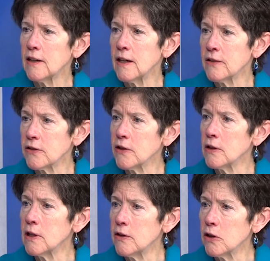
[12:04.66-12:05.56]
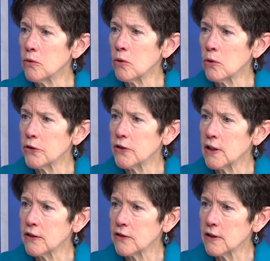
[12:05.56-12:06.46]
as they're in their roles
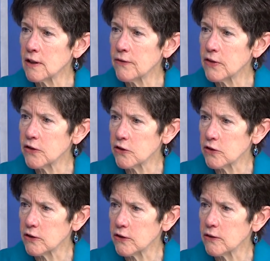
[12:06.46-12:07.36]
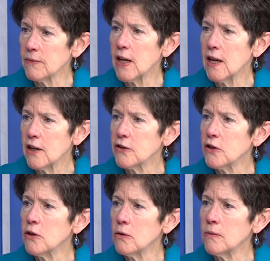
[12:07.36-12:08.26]
as uh, physicians.
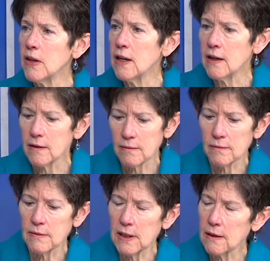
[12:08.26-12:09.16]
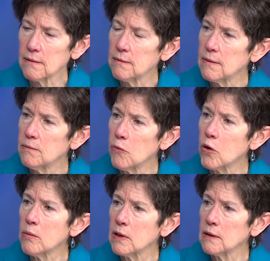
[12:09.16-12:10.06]
So
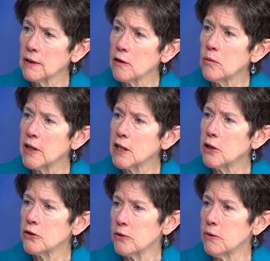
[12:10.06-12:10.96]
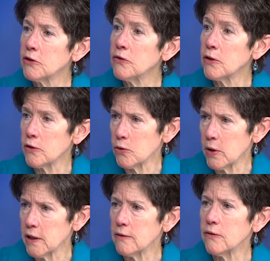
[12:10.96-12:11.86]
more little money goes a much further
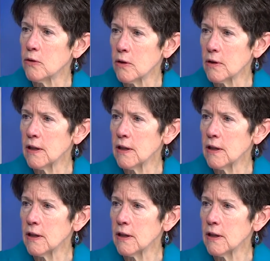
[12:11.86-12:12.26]
way for